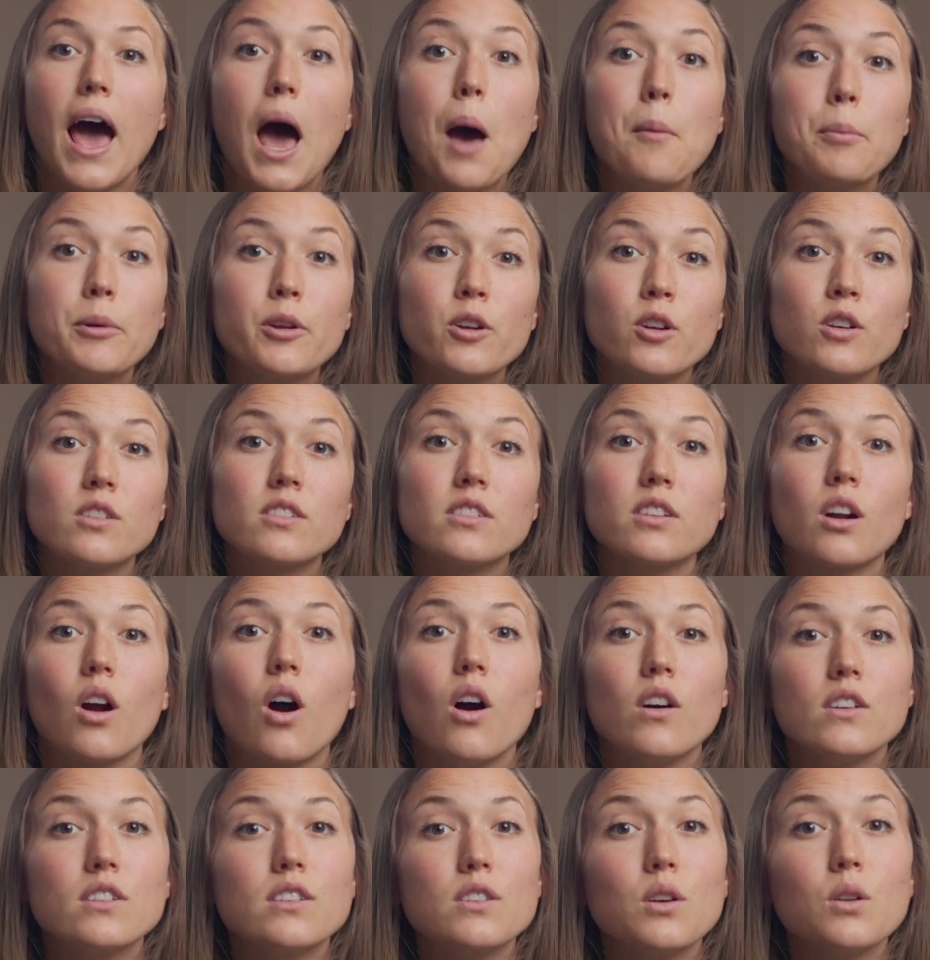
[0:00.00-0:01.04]
Epidurals are
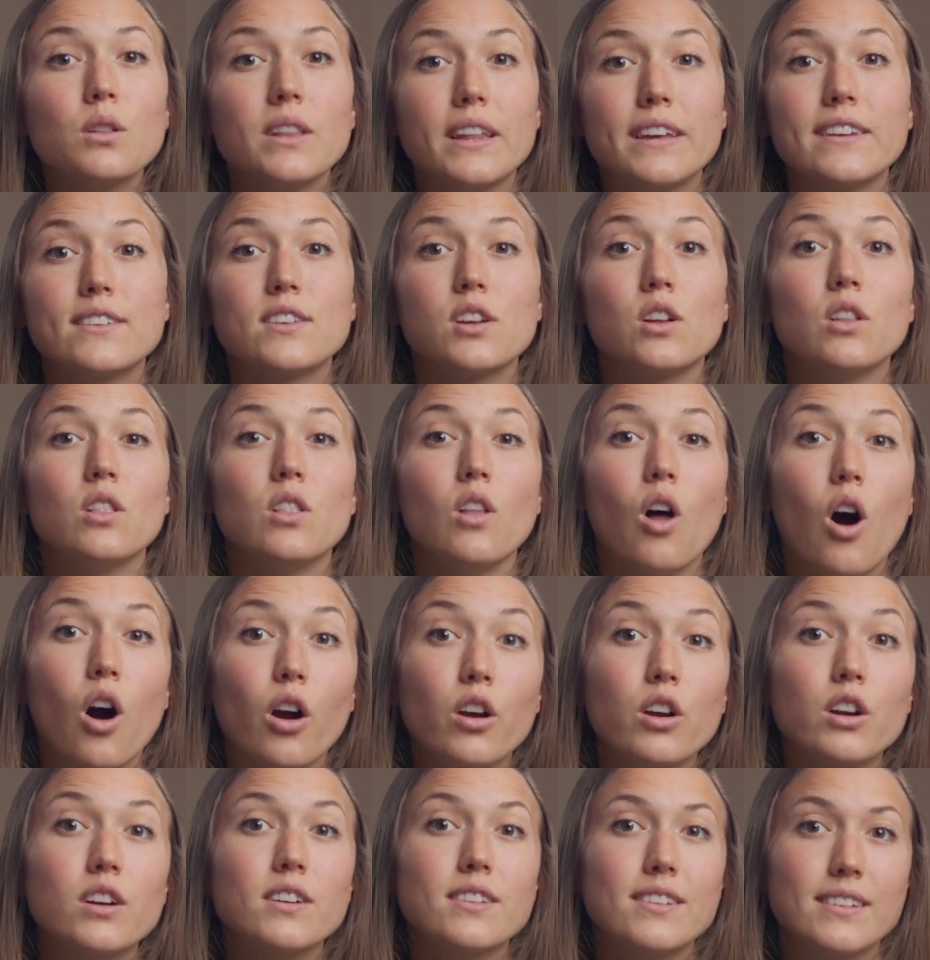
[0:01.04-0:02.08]
also linked to
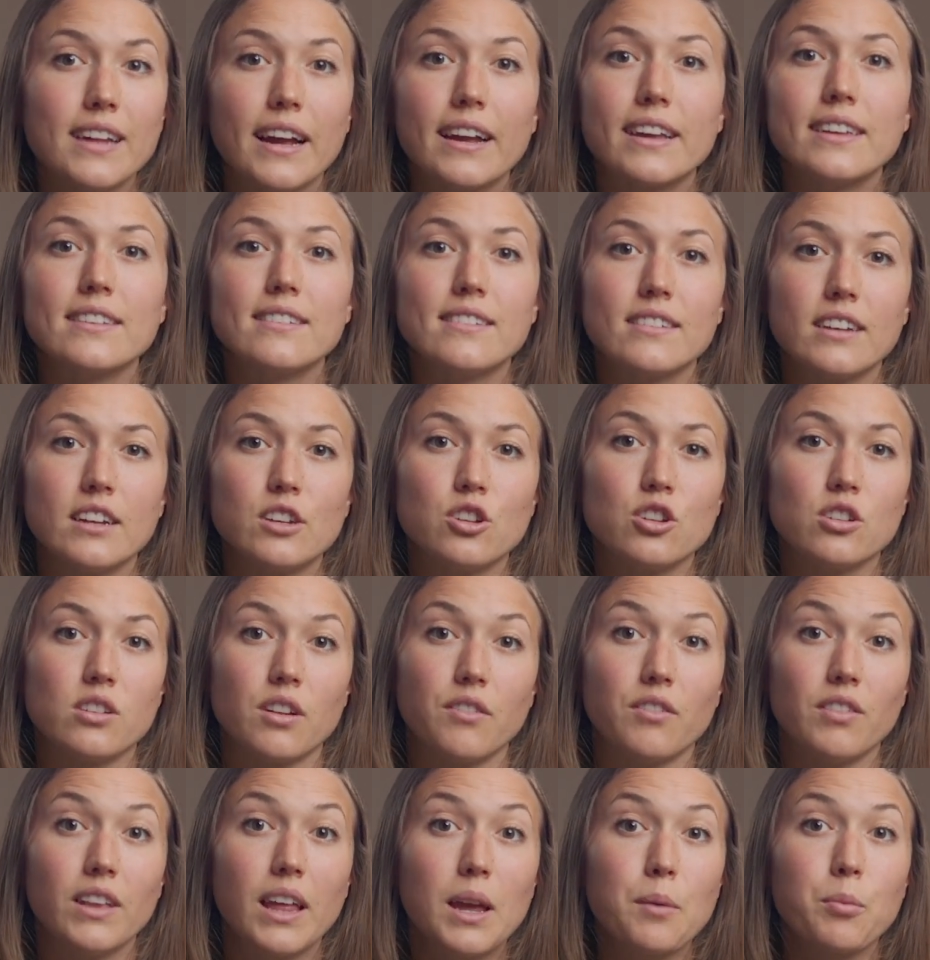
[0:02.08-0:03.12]
longer second stages
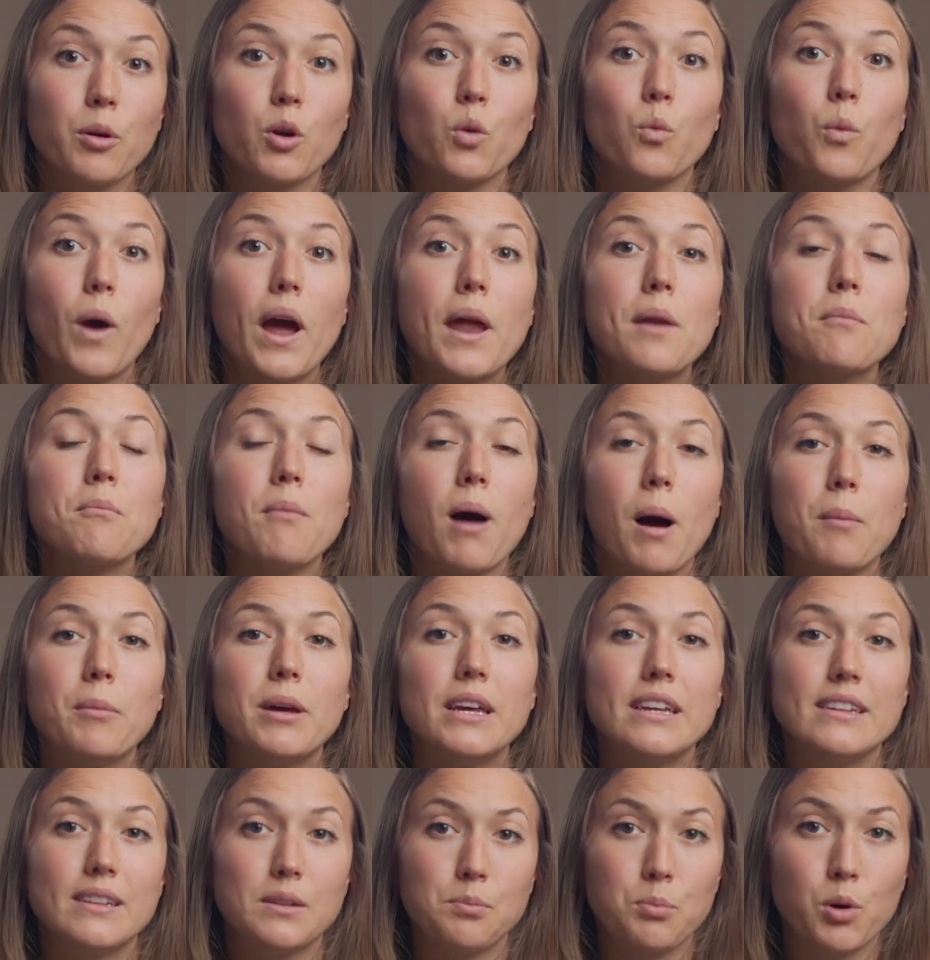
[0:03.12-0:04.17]
of labor when mama
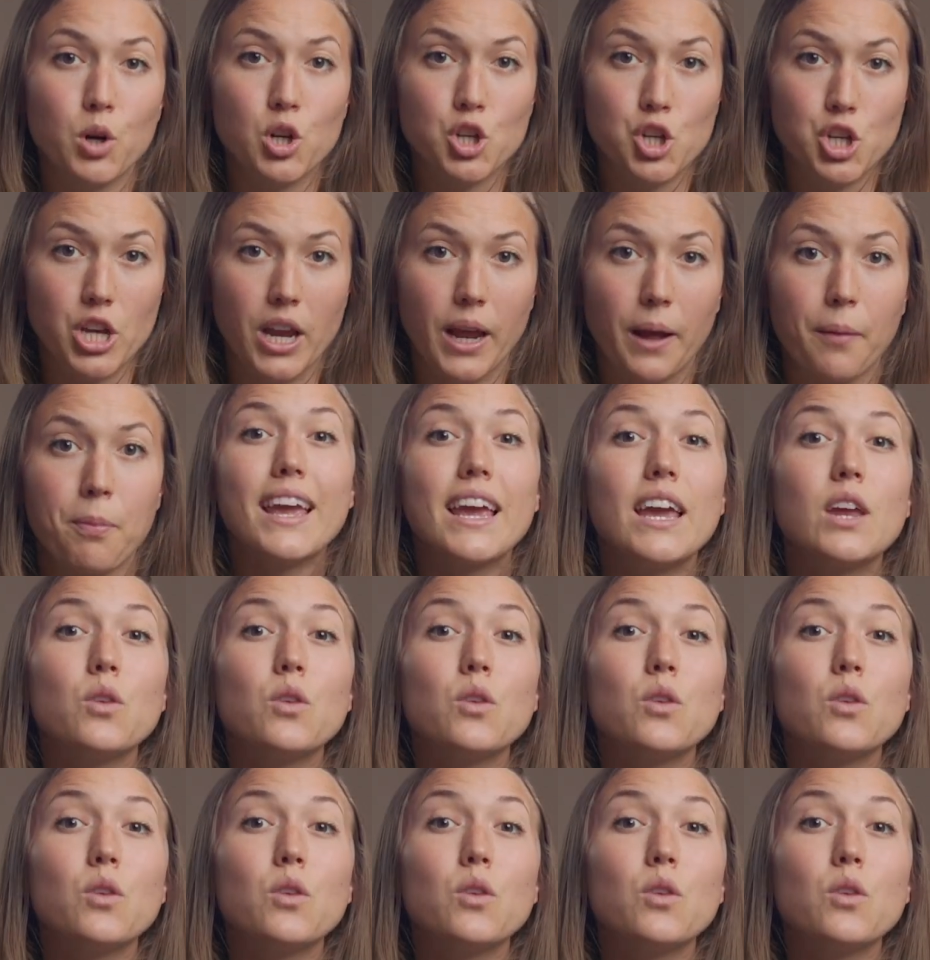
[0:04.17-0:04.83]
is pushing.